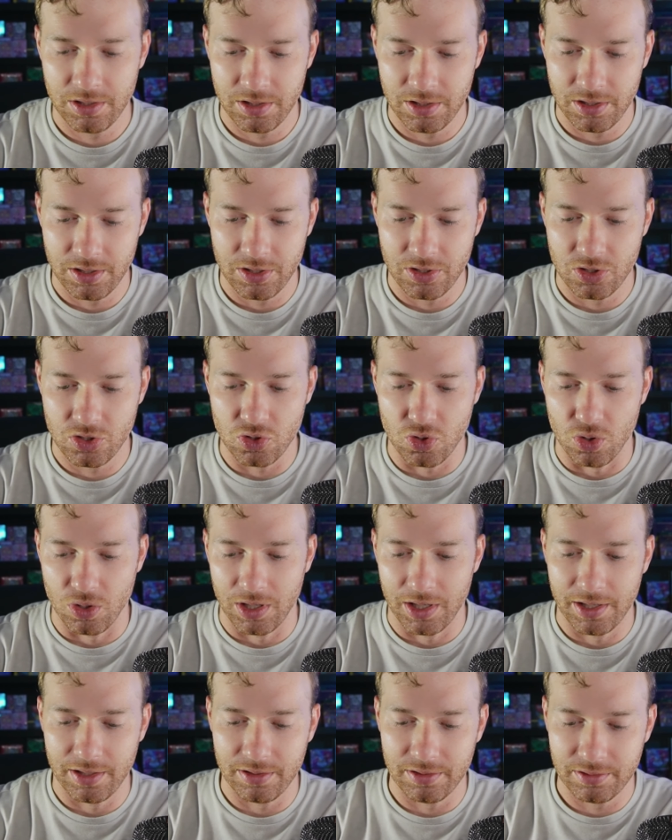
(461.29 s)

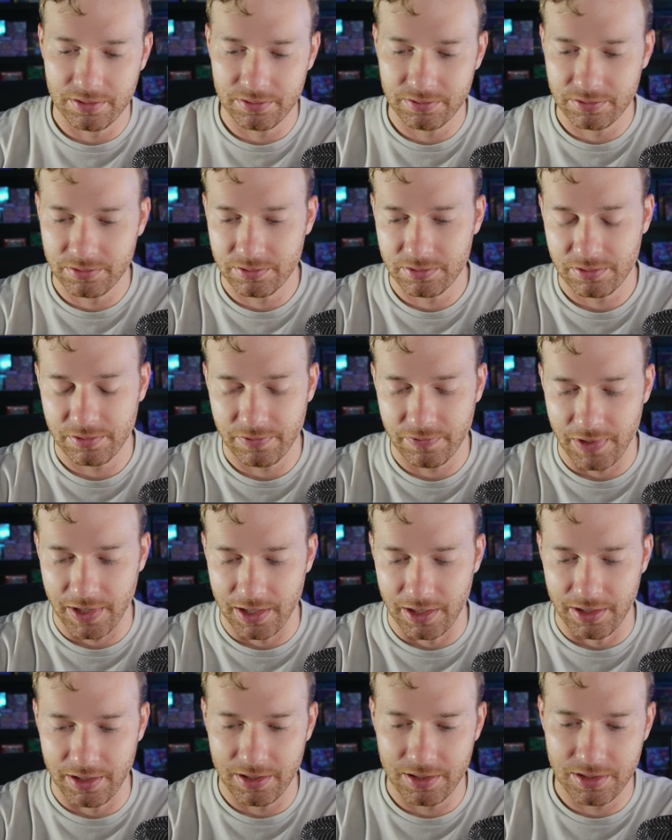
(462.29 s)
Scorlet,
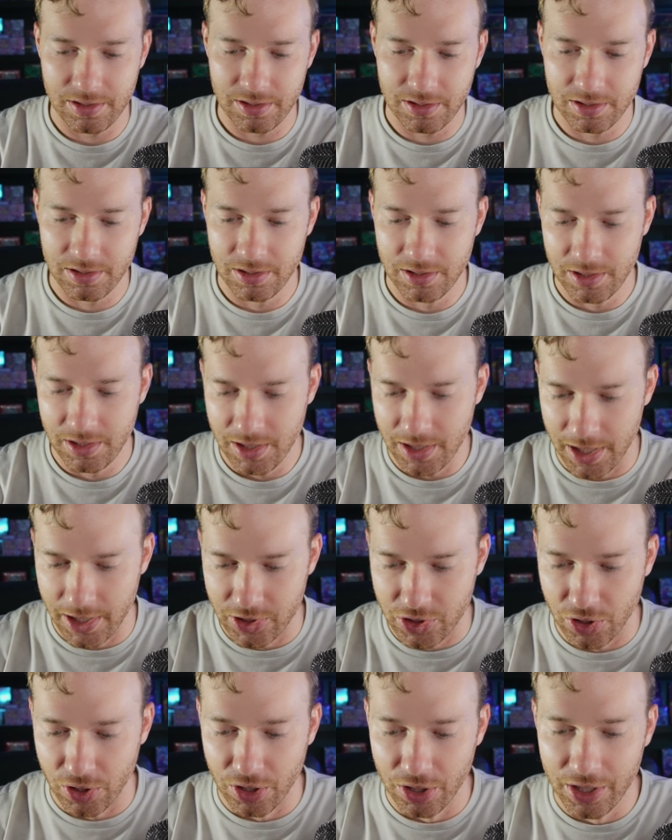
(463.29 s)
Phalanx,
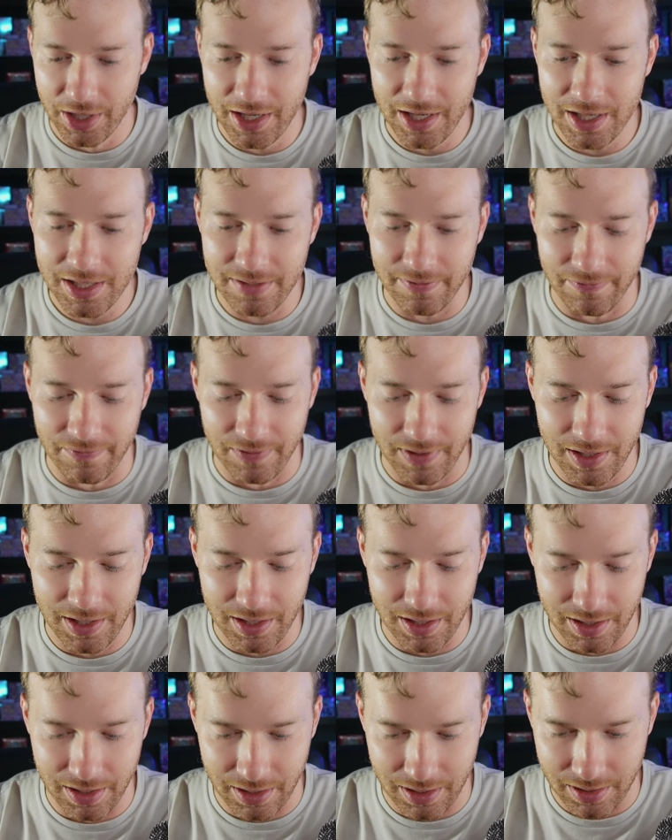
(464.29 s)
Eternatus
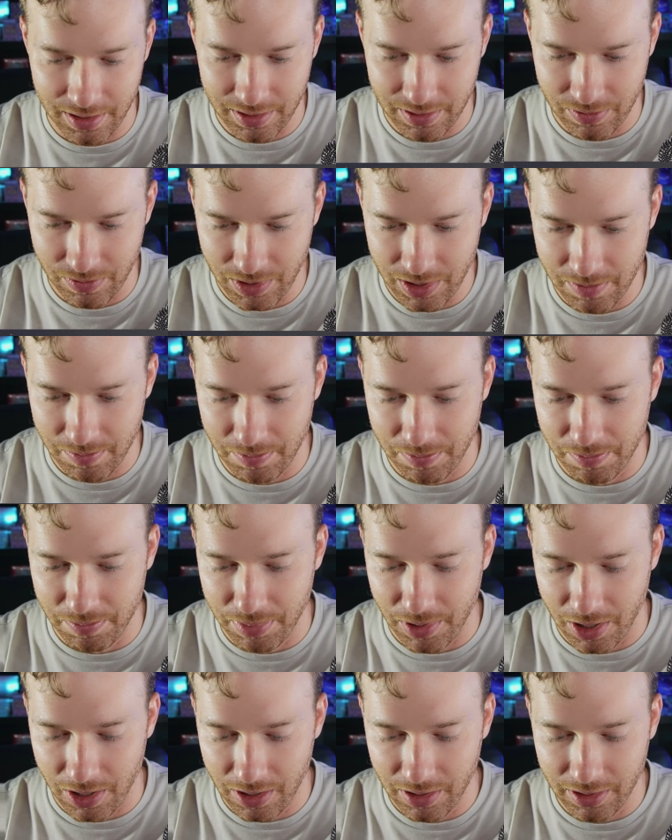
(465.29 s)
V. What a
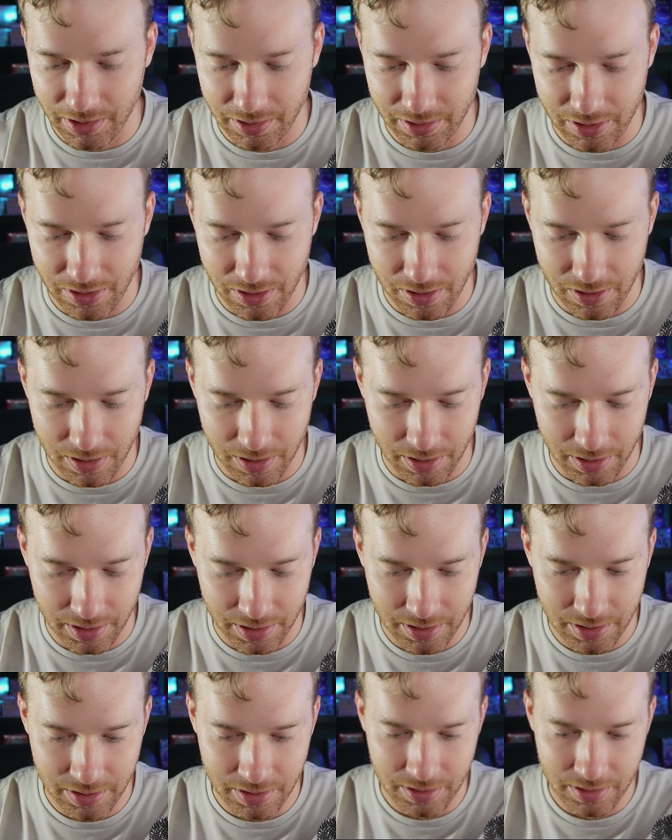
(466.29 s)
ballin' card.
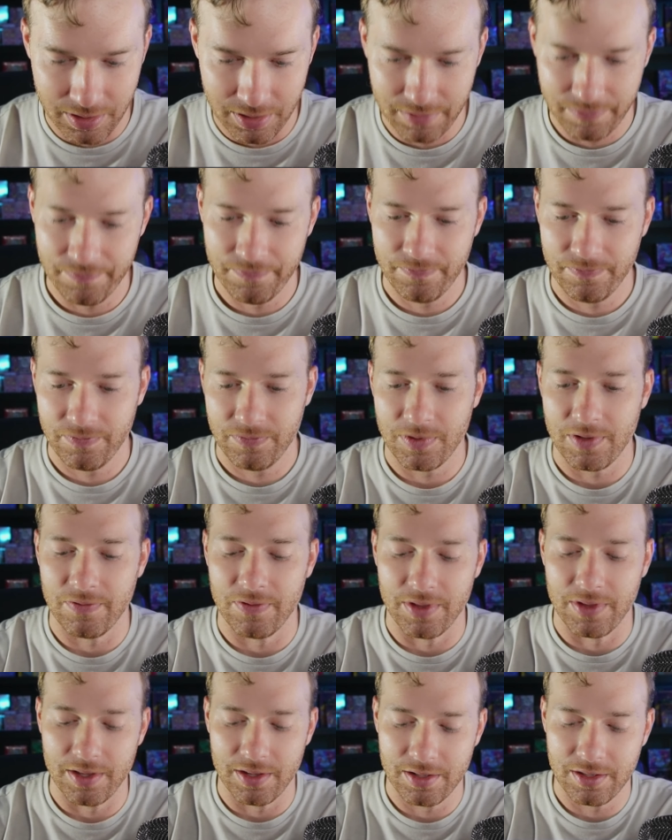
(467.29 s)

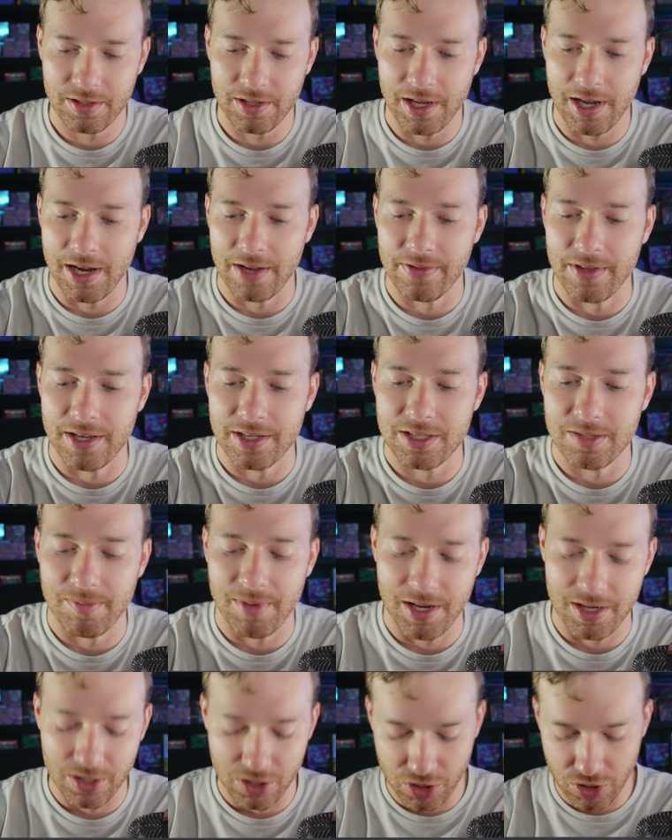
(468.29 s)
Add that to
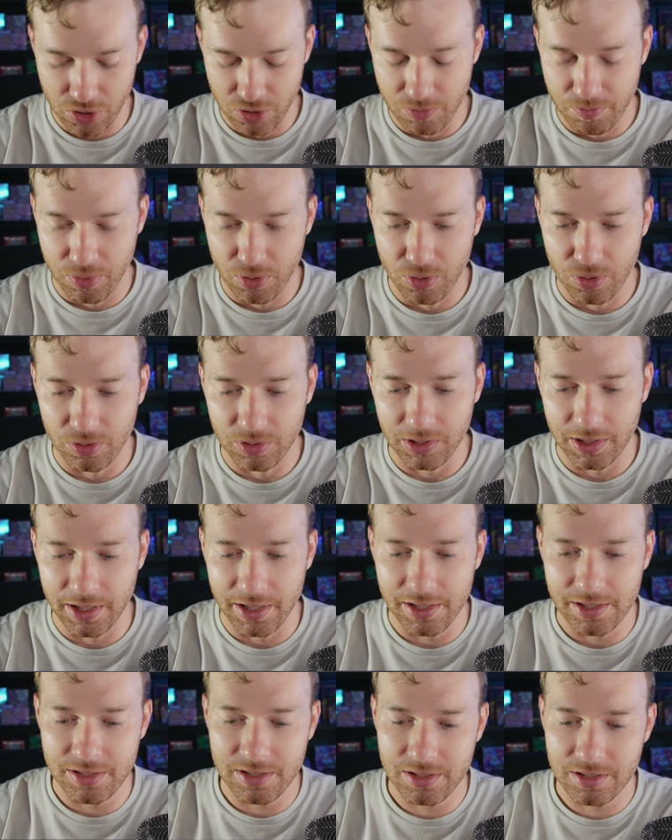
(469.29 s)
my new pool
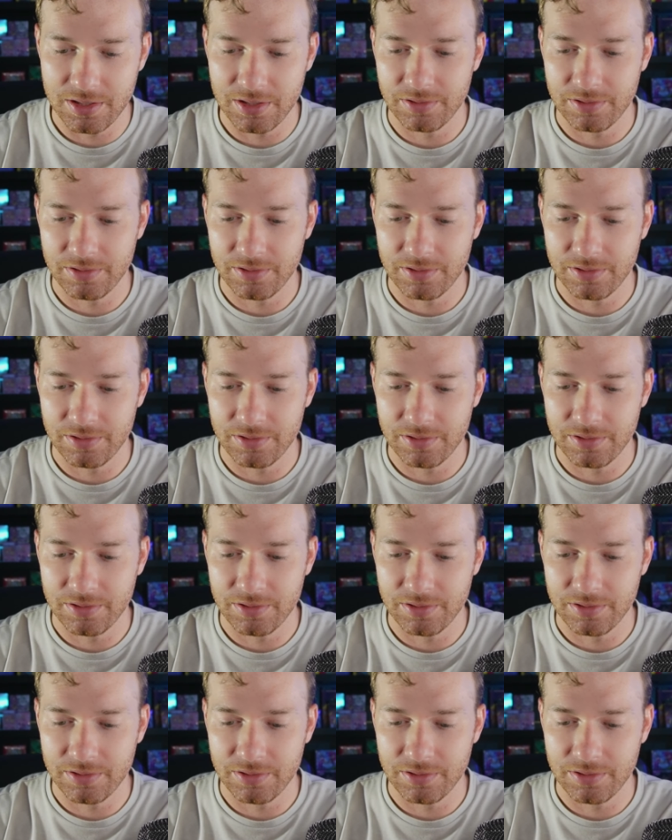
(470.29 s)
list.